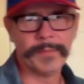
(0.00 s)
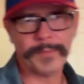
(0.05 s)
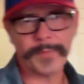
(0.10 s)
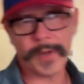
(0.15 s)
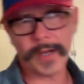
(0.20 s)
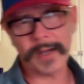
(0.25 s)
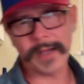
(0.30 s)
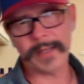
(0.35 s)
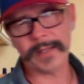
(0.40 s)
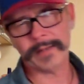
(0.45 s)

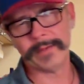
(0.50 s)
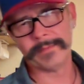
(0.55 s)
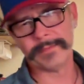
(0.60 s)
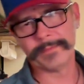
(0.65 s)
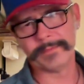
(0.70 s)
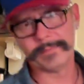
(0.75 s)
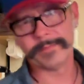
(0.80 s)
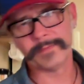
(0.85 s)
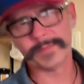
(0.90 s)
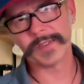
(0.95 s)
But
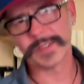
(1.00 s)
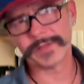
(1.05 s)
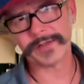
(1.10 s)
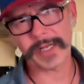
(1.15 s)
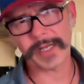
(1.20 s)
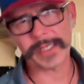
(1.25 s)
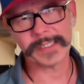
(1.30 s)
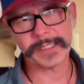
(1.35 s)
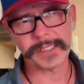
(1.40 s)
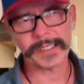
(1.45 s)

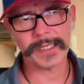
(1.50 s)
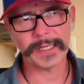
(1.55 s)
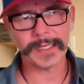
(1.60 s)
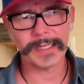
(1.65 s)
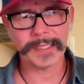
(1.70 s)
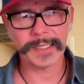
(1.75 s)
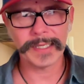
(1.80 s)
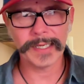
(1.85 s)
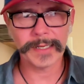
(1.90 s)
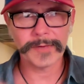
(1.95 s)
stressing it
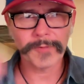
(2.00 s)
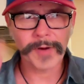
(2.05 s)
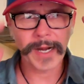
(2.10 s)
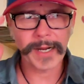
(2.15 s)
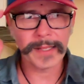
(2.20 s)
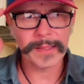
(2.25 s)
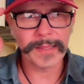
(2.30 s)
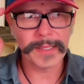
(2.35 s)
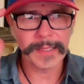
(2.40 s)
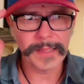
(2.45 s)
again right
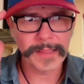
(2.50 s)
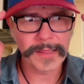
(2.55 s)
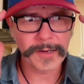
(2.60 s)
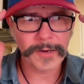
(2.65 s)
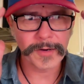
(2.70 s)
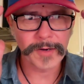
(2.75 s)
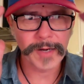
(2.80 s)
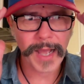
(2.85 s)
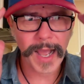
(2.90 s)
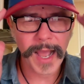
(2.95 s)
at the
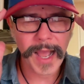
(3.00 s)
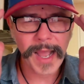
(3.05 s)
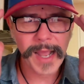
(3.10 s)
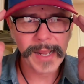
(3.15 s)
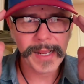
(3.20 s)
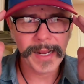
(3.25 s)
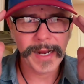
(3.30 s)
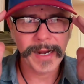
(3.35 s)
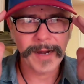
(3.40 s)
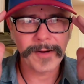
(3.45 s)
third
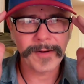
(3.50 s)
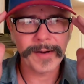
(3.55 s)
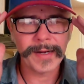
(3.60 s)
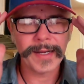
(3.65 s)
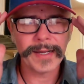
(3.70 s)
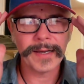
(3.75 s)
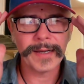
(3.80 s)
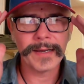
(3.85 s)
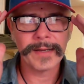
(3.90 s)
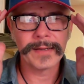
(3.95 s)
eye
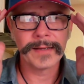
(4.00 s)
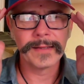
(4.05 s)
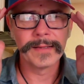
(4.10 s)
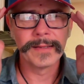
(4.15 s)
area,